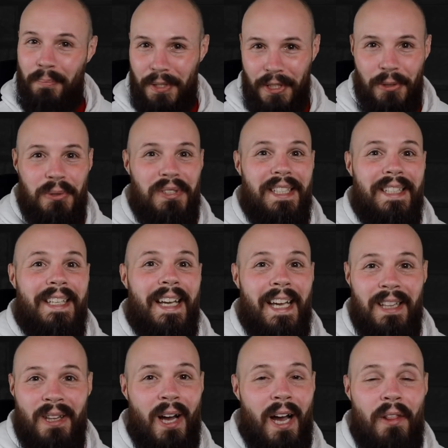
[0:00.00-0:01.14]
be using a
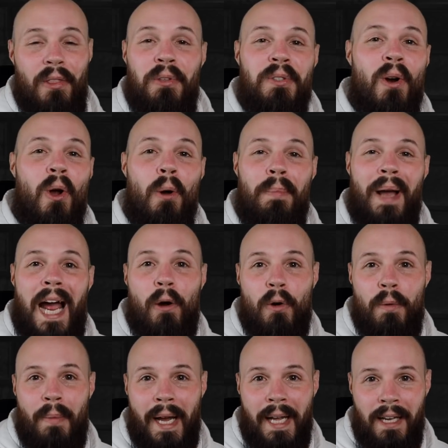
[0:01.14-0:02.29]
lot. Those are all
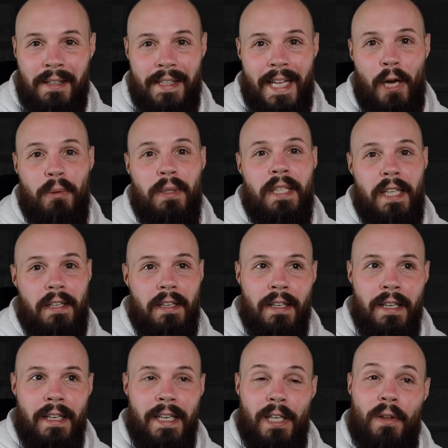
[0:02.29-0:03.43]
powered by CloudKit.
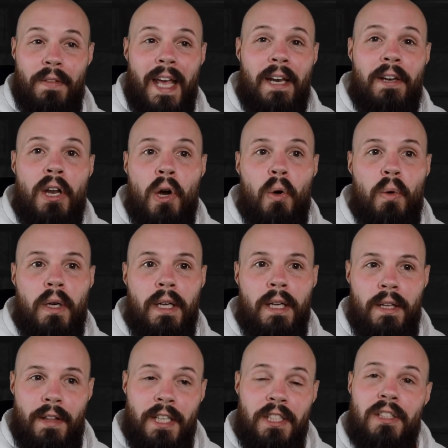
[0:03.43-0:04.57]
And on that note,
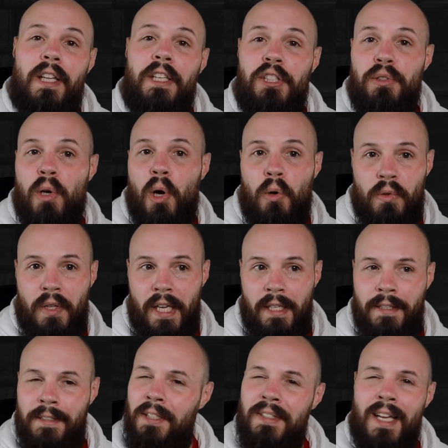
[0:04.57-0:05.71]
that should let you know that
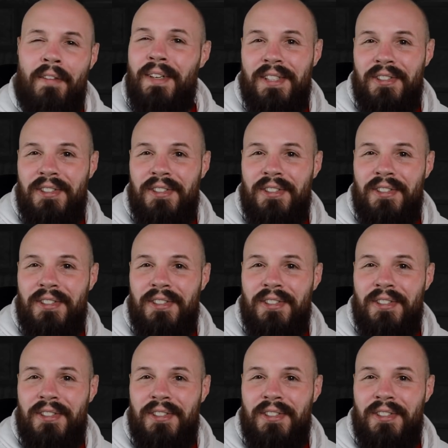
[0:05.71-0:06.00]
it doesn't have any